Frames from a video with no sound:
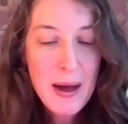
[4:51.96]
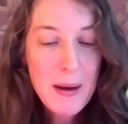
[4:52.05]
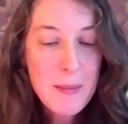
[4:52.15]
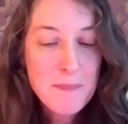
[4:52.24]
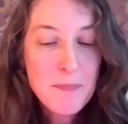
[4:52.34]

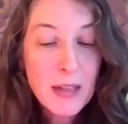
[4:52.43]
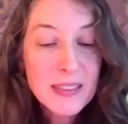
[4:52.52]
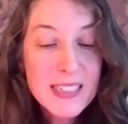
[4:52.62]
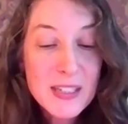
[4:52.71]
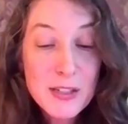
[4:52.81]
Um,
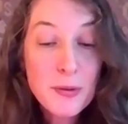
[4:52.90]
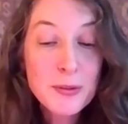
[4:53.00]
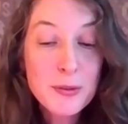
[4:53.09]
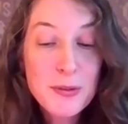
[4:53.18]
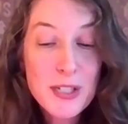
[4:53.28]

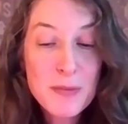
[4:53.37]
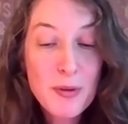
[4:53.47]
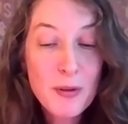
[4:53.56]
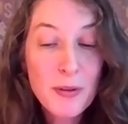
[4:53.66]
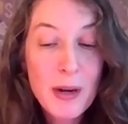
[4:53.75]
multi-sectoral
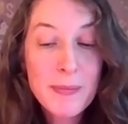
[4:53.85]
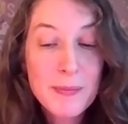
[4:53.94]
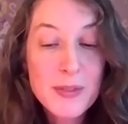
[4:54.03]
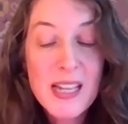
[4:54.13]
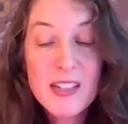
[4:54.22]
nutrition
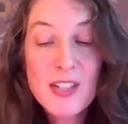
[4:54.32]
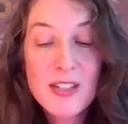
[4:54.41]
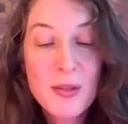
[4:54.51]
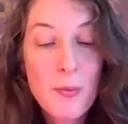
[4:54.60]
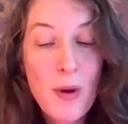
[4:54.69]
programs such
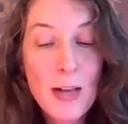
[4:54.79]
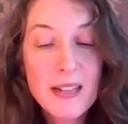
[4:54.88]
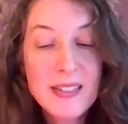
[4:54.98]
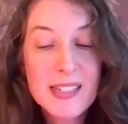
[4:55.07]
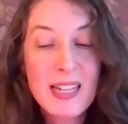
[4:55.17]
as the
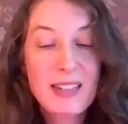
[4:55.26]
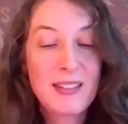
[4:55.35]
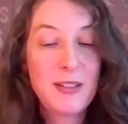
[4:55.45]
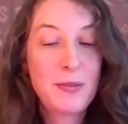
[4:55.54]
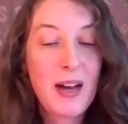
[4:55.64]
ones
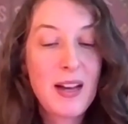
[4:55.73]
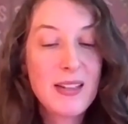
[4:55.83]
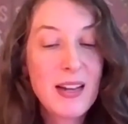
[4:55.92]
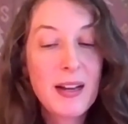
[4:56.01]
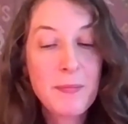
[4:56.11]
in
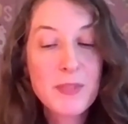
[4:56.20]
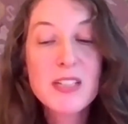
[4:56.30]
Uganda, um,